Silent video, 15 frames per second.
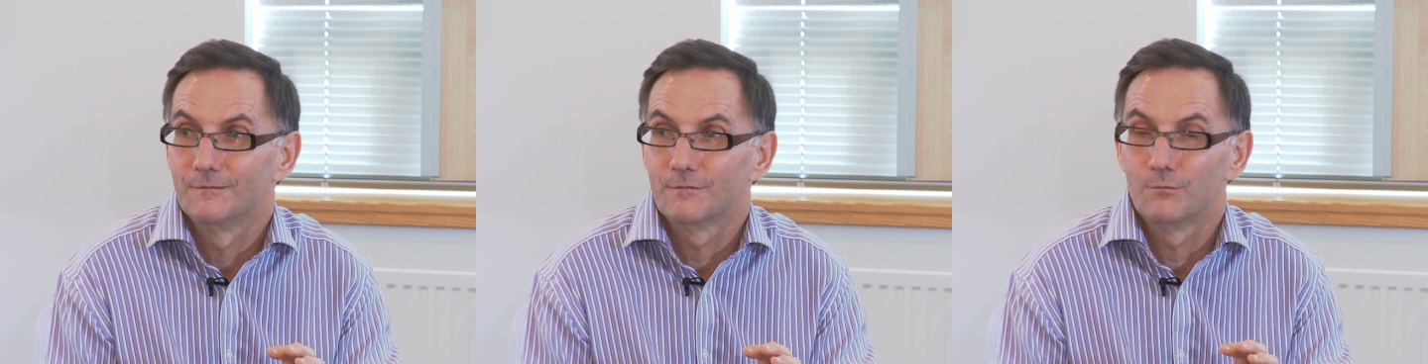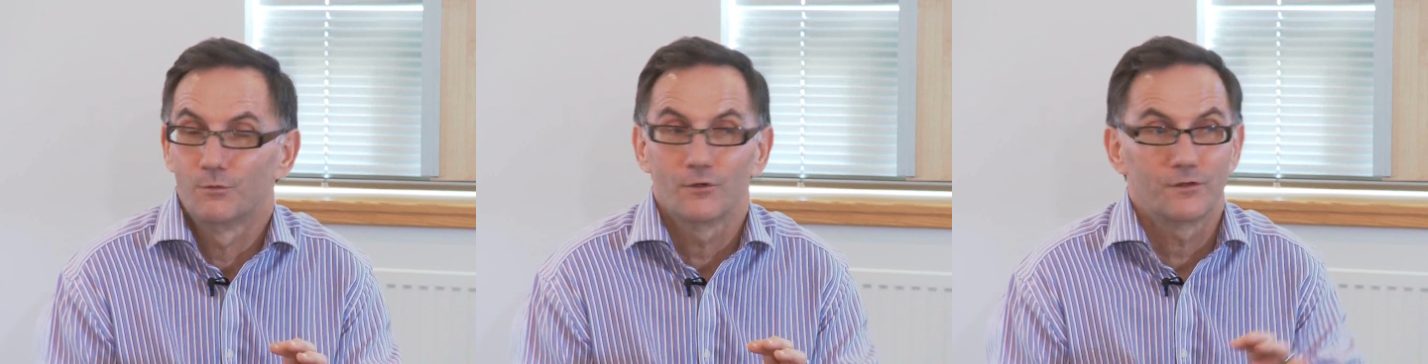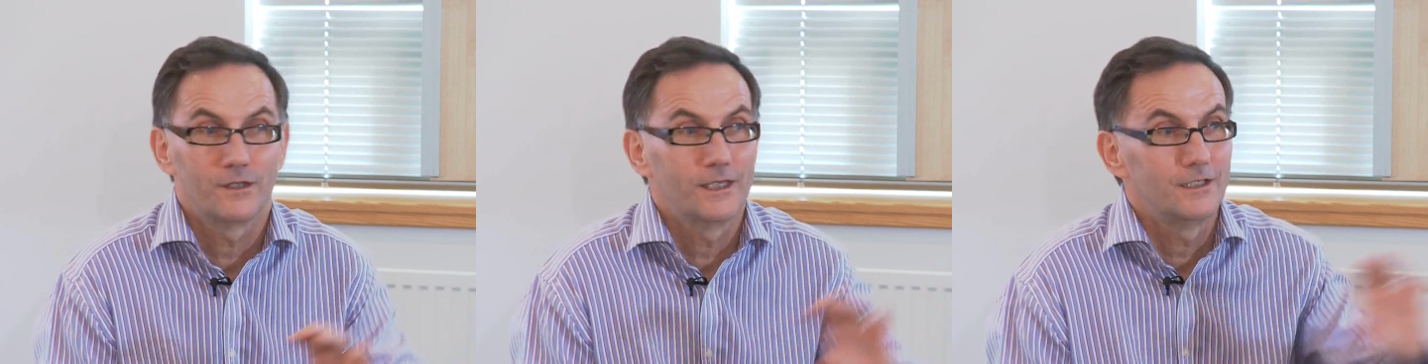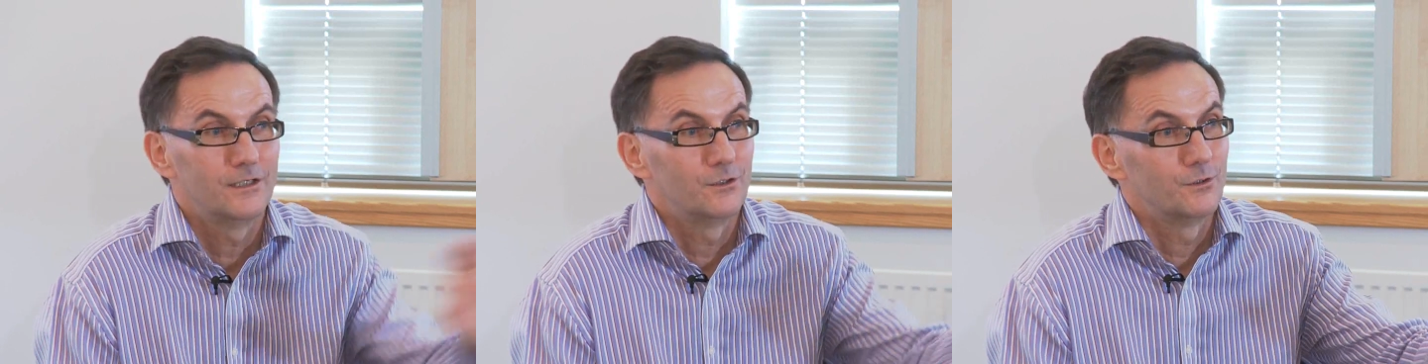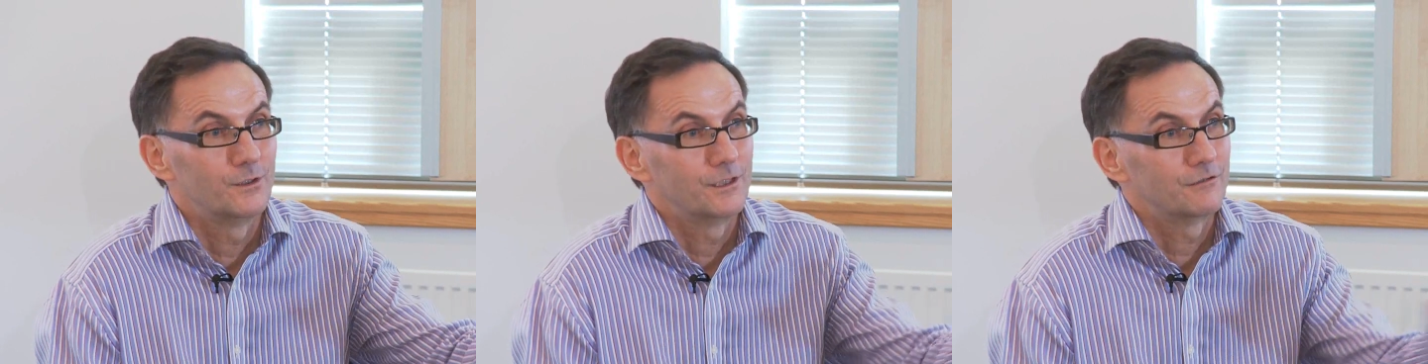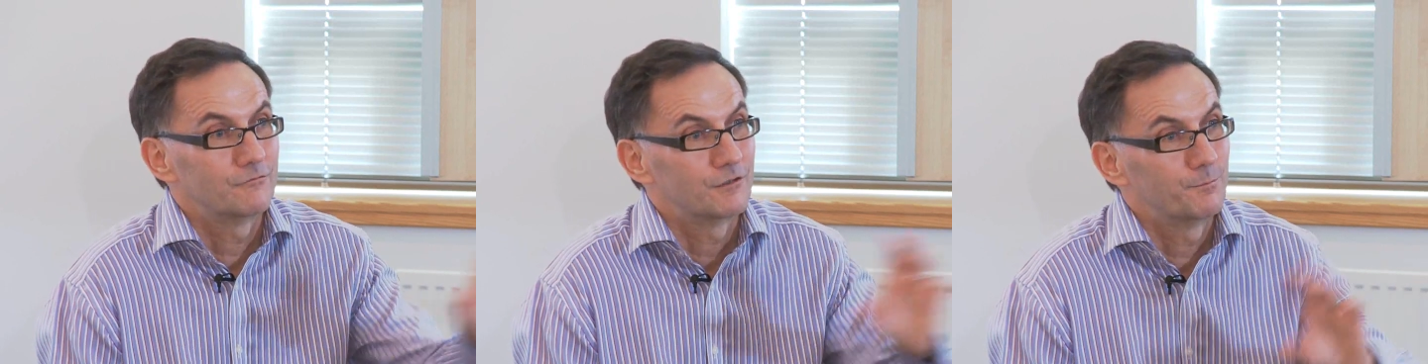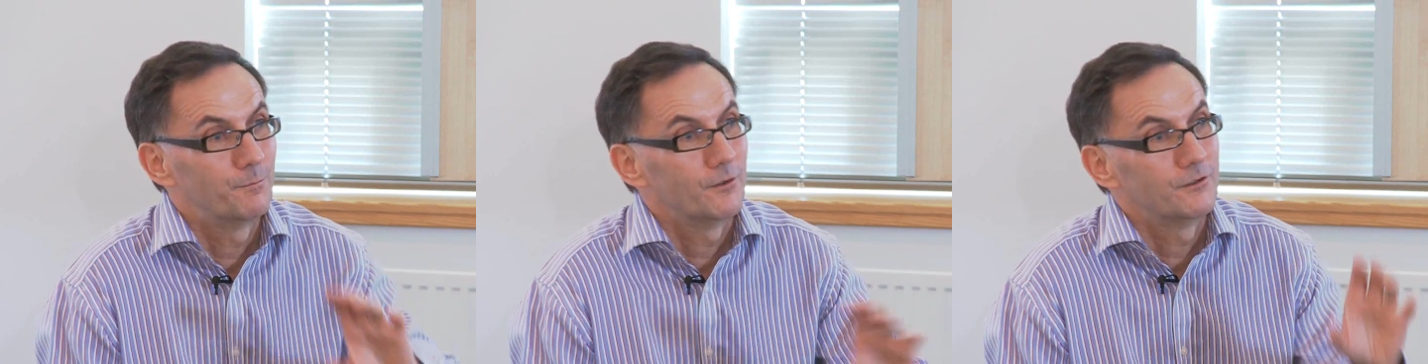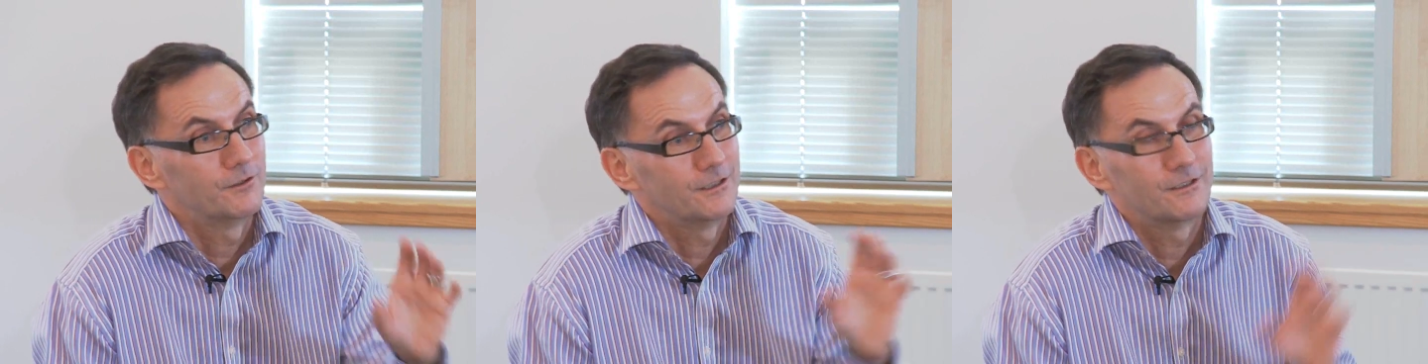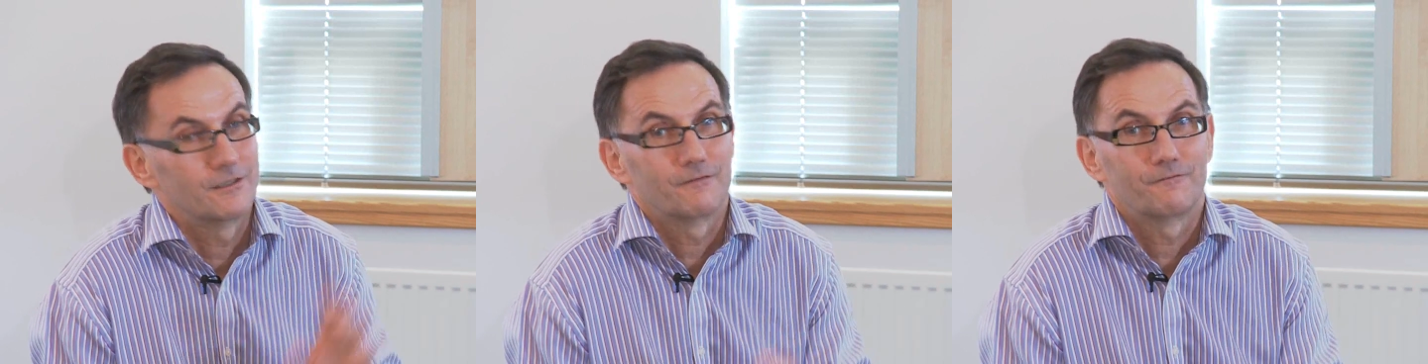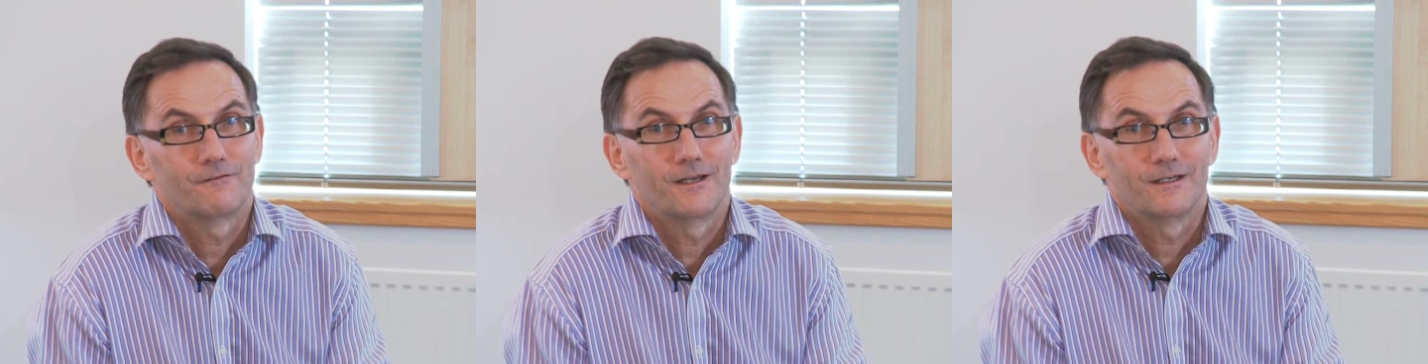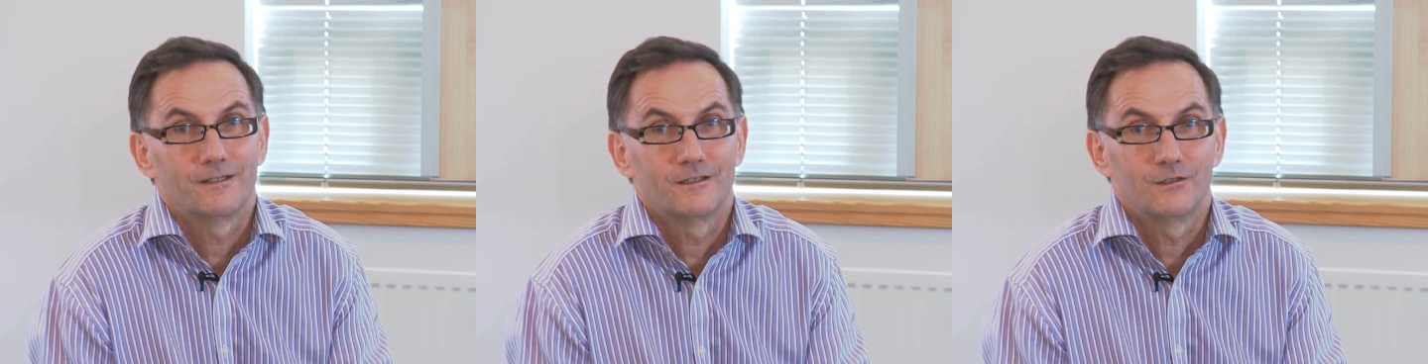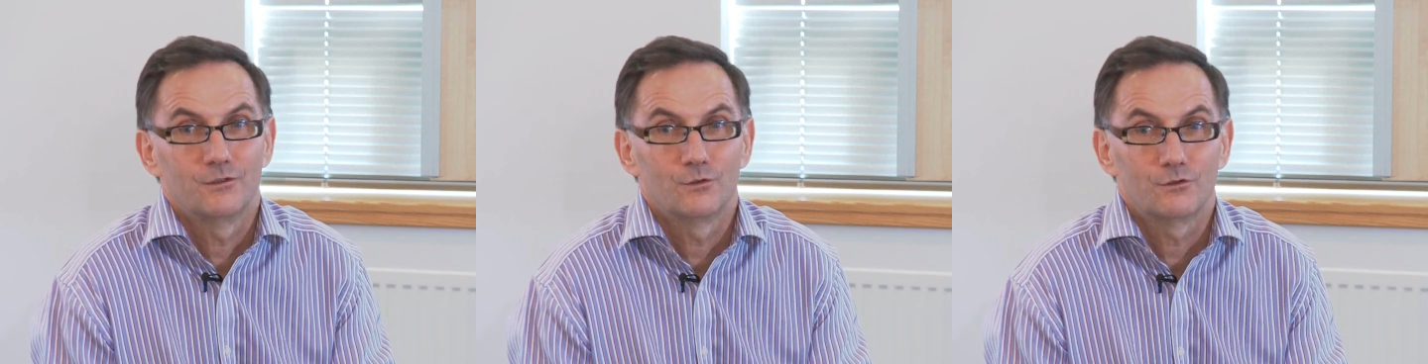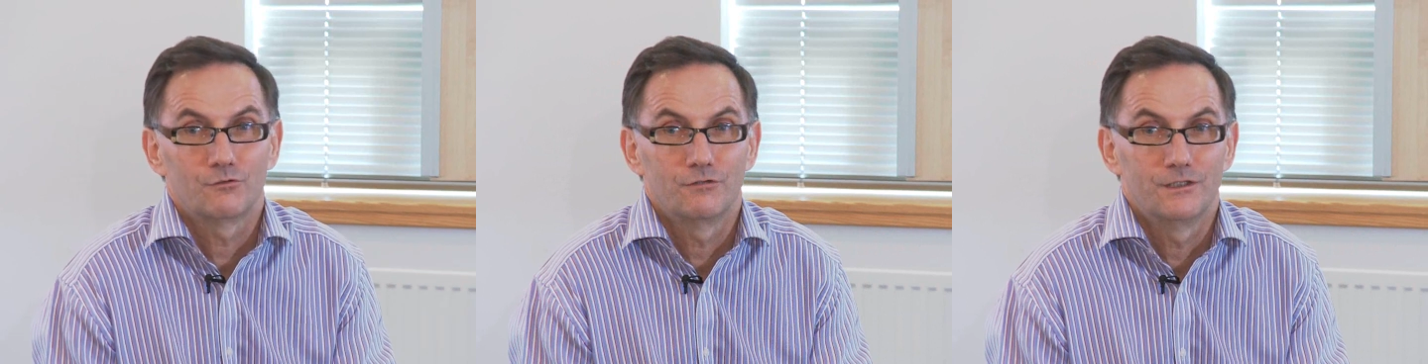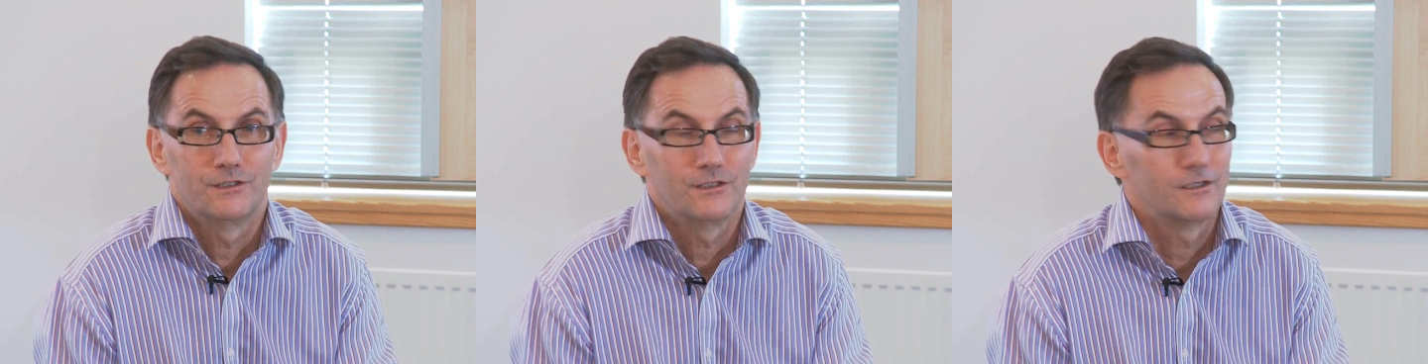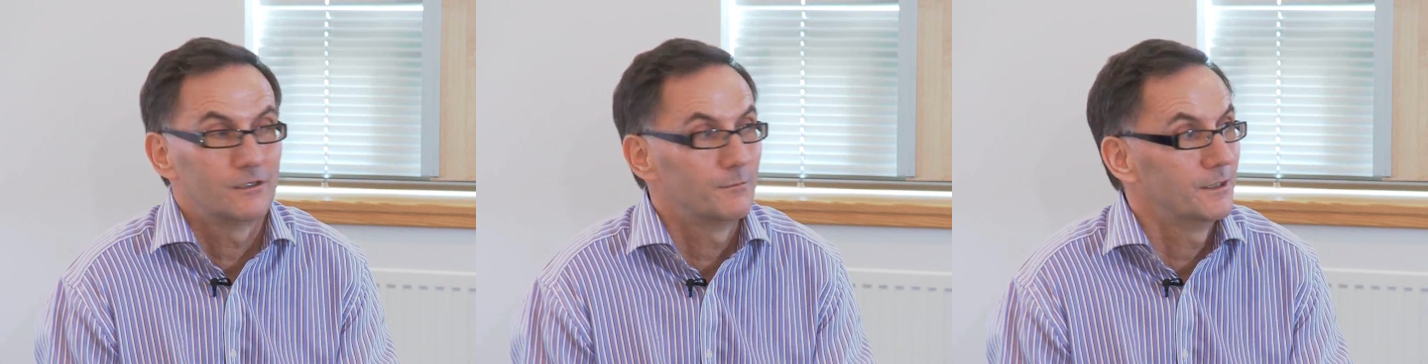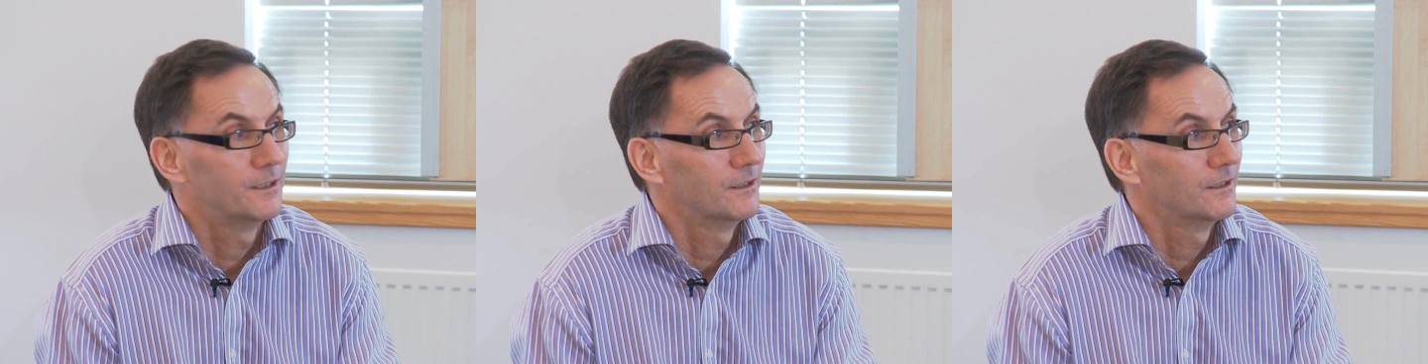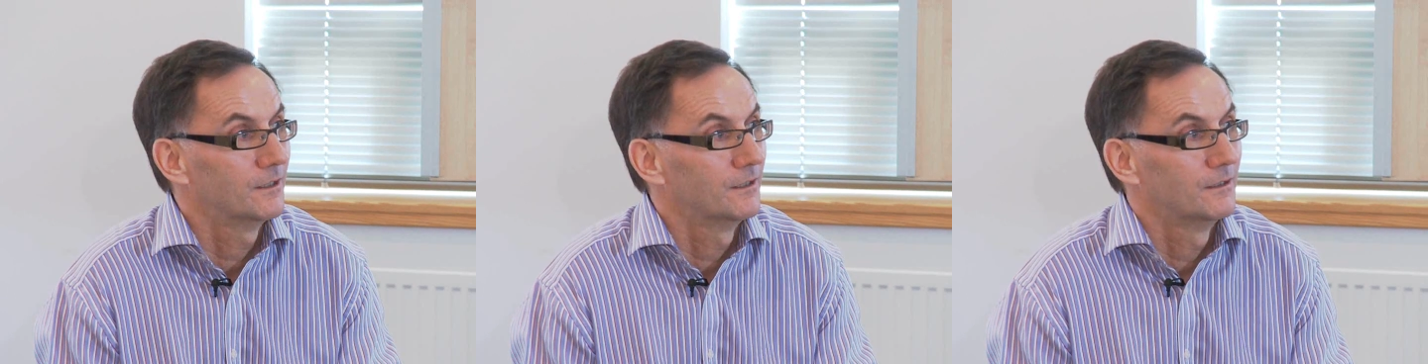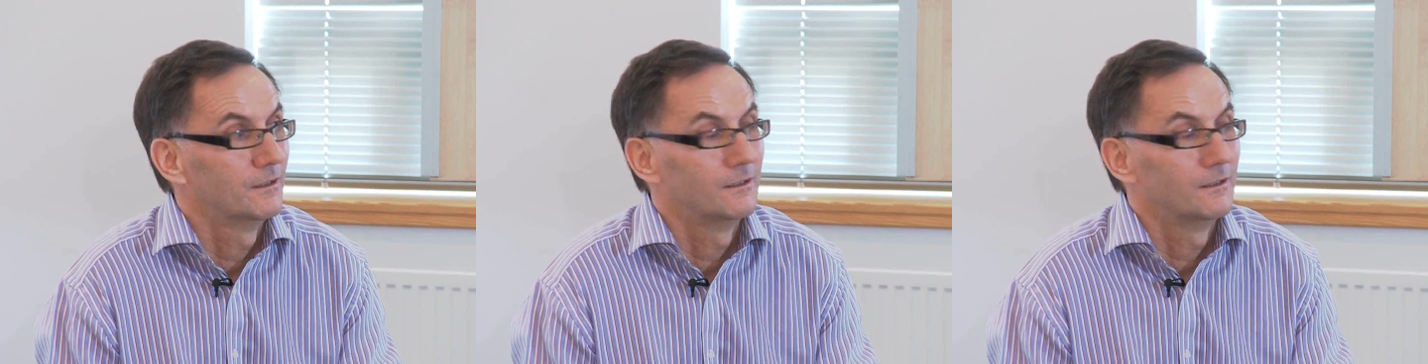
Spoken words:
But what they're doing is responding to the fact that you're treating them in a